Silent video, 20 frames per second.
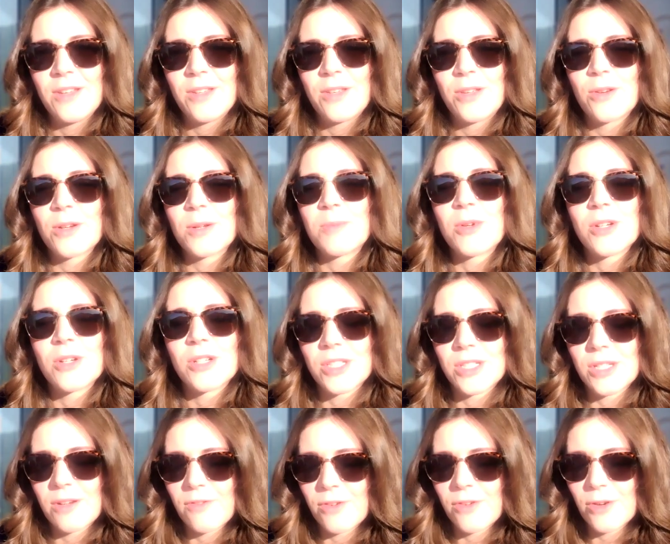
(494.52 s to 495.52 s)
you're
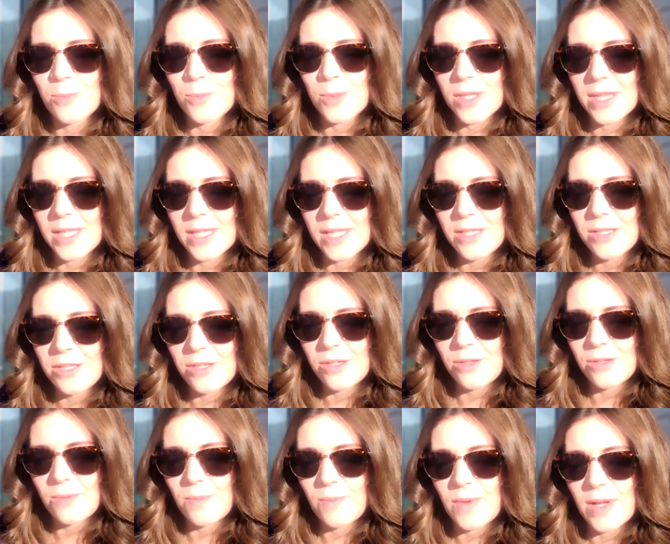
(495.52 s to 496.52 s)
emerging from within
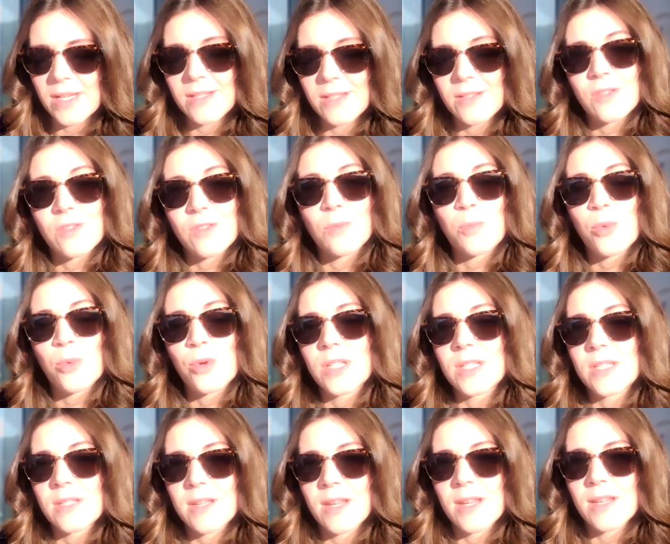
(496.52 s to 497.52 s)
you. And it's the
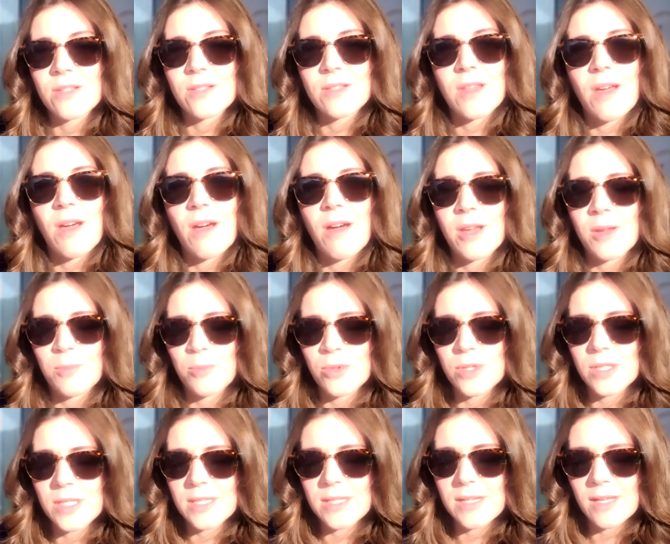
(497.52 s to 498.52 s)
priestess, the high
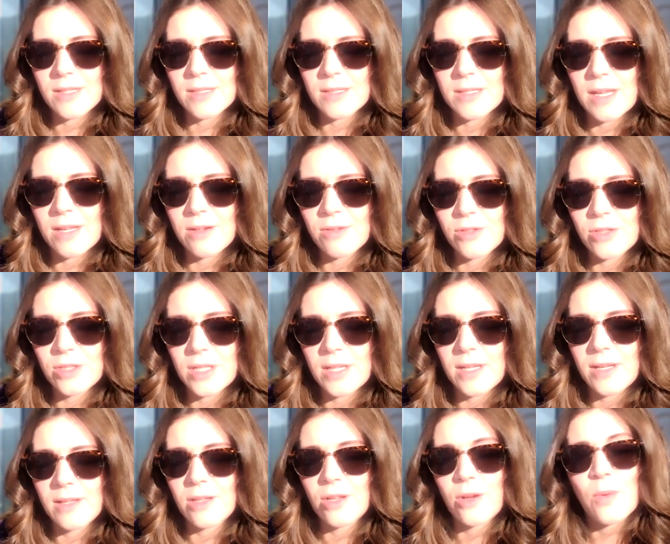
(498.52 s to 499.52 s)
priestess energy.
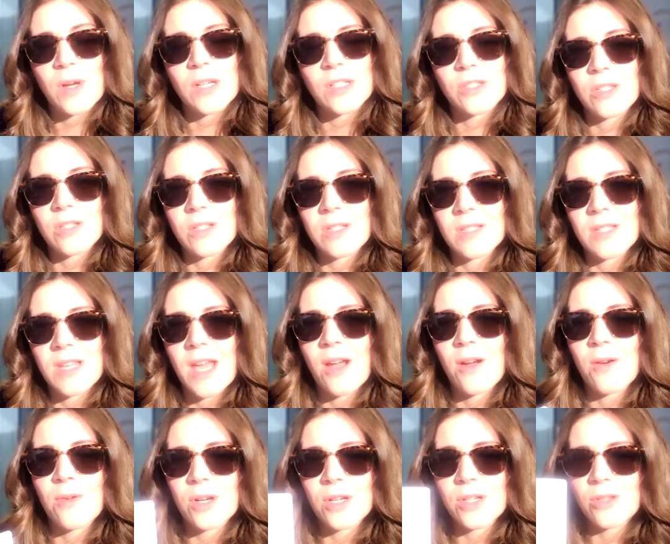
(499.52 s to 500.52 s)
The question is, how
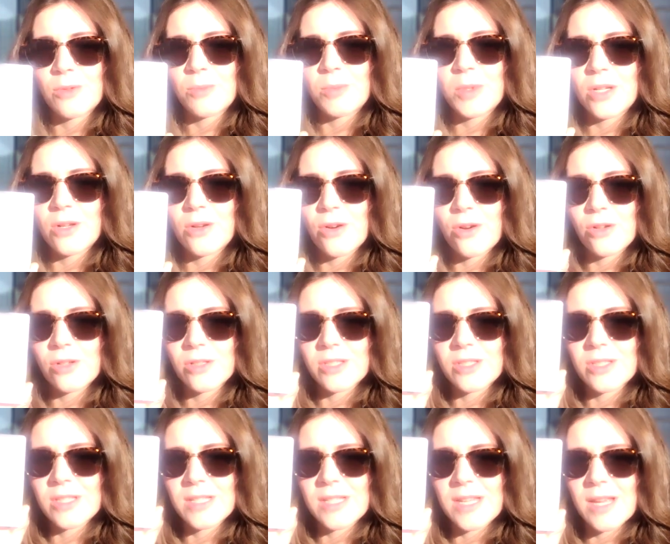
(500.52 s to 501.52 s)
are you being called
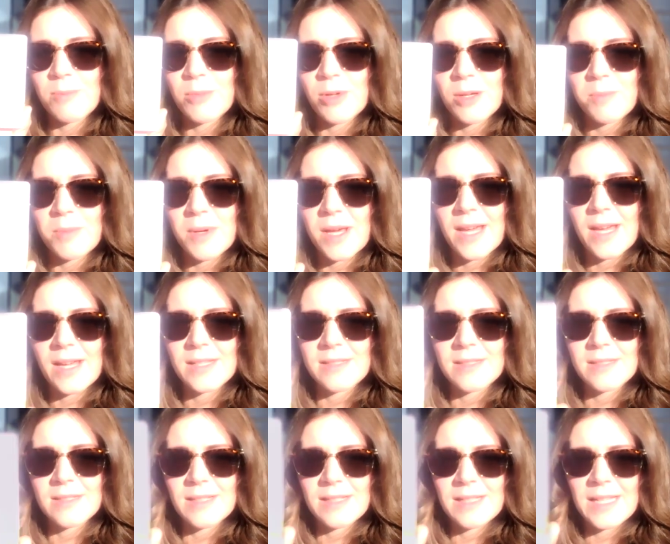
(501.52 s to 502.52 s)
to step up
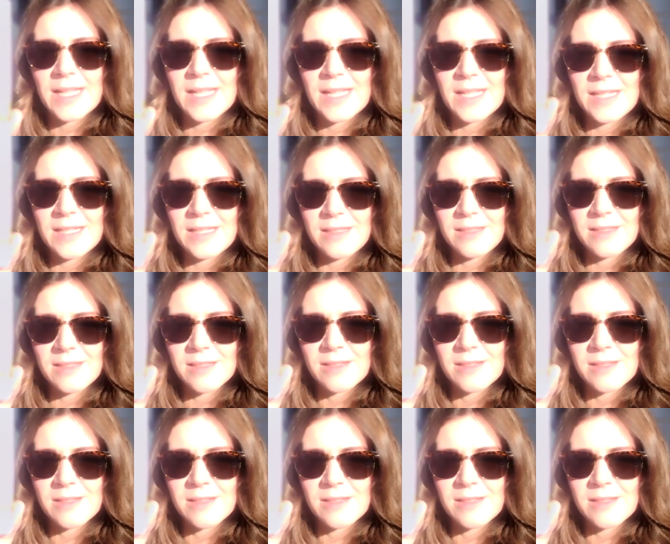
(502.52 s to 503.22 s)
and lead